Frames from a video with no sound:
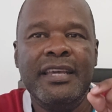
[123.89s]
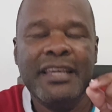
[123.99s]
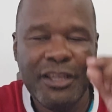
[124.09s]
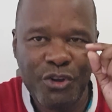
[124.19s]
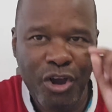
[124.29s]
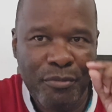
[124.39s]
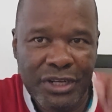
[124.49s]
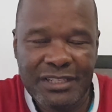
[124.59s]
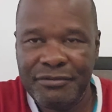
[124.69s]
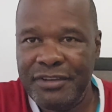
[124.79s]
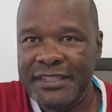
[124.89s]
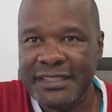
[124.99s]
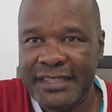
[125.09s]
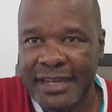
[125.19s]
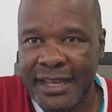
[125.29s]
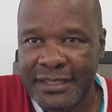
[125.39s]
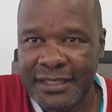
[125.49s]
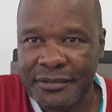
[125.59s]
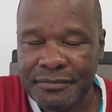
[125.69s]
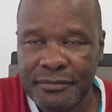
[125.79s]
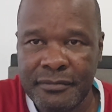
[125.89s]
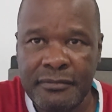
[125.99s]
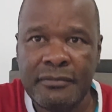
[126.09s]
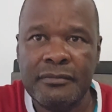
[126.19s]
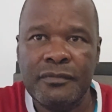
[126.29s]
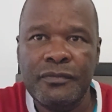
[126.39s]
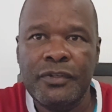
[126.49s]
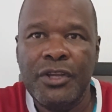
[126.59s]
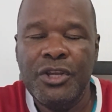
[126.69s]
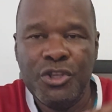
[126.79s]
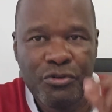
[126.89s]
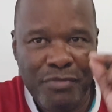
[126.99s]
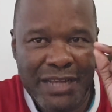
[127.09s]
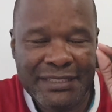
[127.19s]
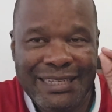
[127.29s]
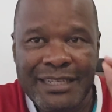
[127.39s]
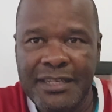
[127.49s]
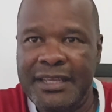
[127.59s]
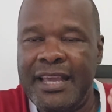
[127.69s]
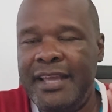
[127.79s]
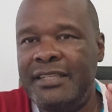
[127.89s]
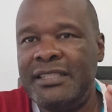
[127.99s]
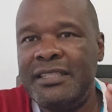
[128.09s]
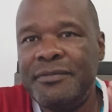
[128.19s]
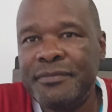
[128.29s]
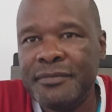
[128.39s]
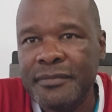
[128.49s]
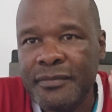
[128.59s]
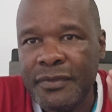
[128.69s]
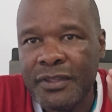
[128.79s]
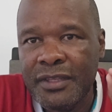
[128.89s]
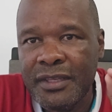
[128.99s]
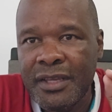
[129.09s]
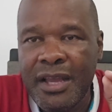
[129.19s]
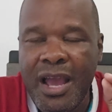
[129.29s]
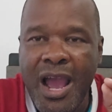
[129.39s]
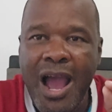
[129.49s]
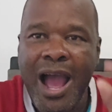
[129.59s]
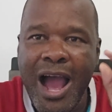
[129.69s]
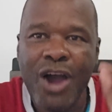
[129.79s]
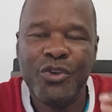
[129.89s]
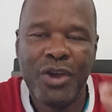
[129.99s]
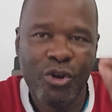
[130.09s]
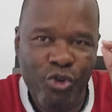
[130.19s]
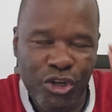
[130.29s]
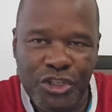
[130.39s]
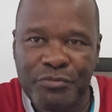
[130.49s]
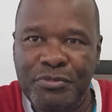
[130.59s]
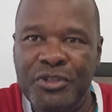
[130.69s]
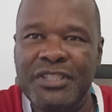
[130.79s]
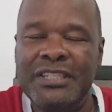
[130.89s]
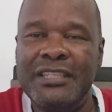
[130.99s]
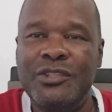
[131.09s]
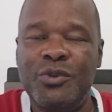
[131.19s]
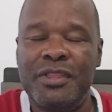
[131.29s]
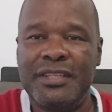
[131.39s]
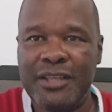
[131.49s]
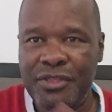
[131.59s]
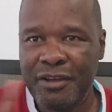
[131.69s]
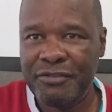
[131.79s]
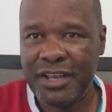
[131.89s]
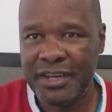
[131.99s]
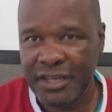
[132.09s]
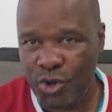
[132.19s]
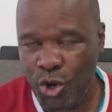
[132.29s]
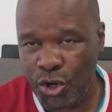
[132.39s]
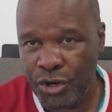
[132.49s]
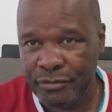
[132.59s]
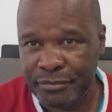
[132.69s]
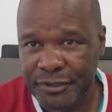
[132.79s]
In your motivation letter, you must indicate how you are contributing to the South African economy.